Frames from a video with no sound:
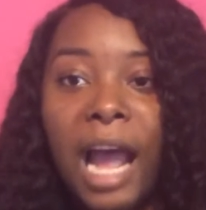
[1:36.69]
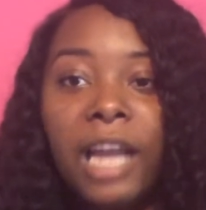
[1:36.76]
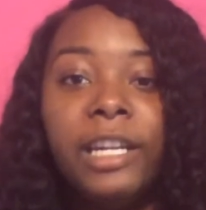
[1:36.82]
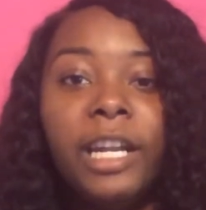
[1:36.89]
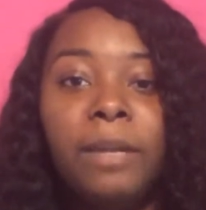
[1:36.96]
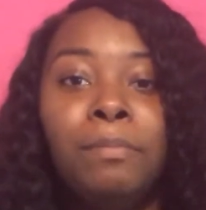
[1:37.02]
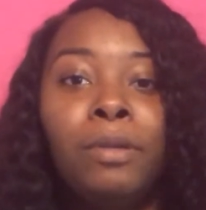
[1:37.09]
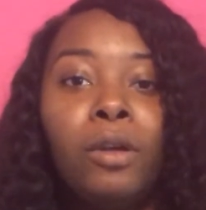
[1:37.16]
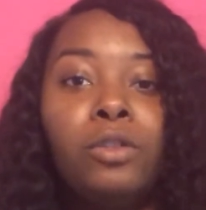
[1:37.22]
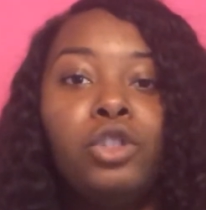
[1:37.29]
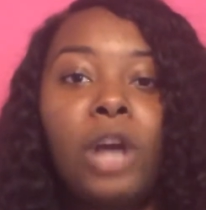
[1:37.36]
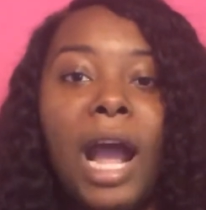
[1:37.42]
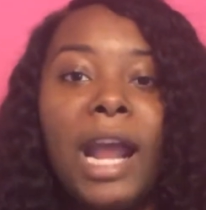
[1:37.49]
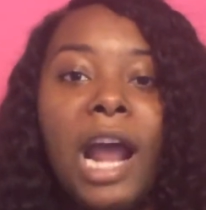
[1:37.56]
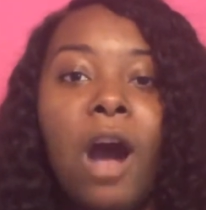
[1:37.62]
I did blow
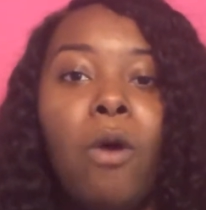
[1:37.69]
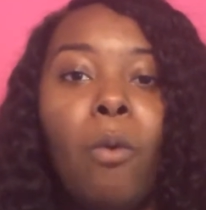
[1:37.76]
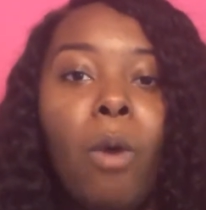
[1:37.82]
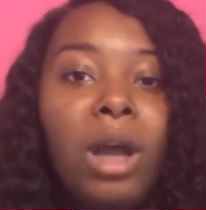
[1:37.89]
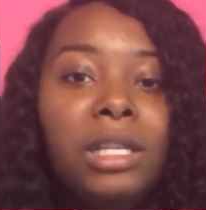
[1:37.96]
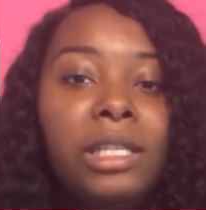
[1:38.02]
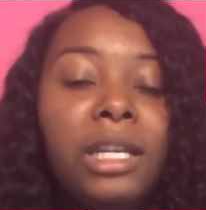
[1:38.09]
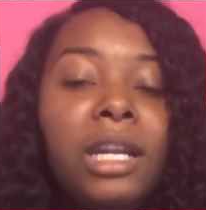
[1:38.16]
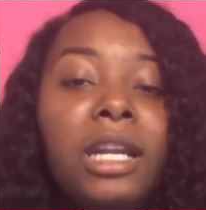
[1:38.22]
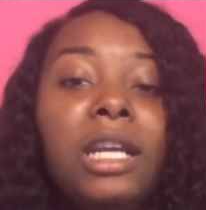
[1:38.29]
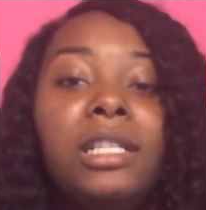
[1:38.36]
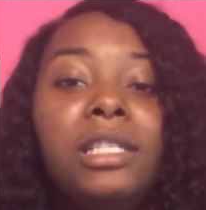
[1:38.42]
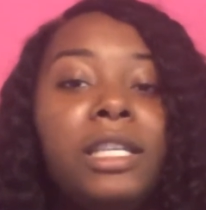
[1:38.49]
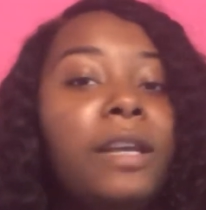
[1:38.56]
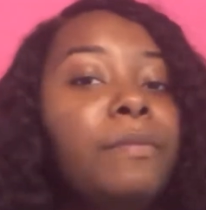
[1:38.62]
dry it out once in
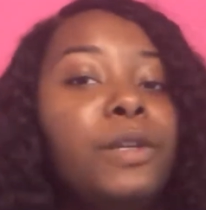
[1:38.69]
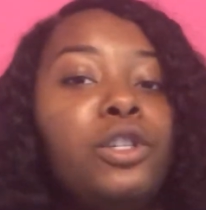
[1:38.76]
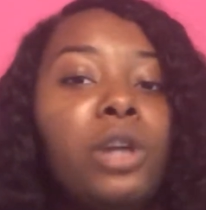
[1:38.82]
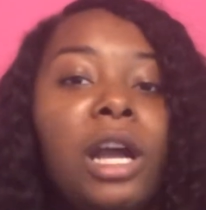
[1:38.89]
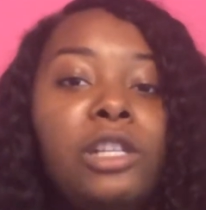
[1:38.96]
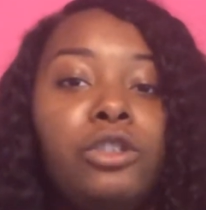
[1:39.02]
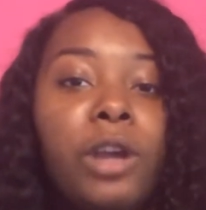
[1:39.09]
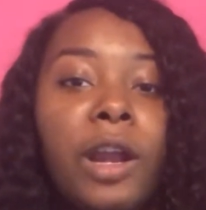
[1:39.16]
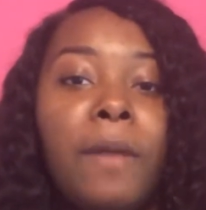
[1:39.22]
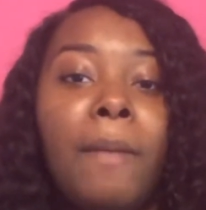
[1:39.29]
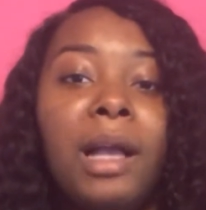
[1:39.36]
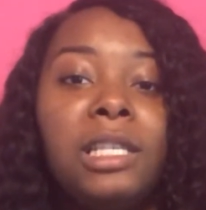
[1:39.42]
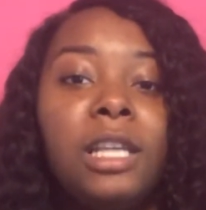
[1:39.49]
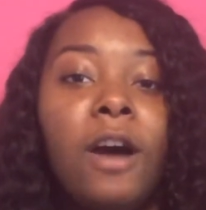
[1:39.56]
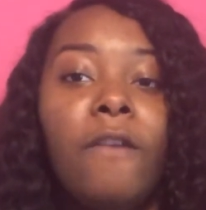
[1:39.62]
an attempt to try and straighten it
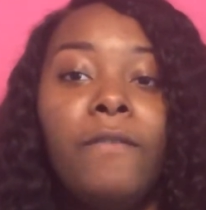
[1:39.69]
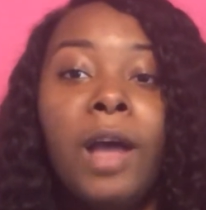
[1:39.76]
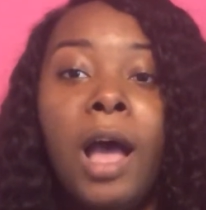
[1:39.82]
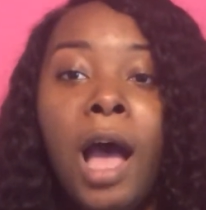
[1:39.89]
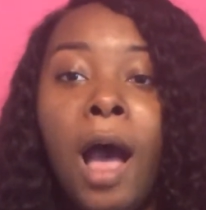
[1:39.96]
myself,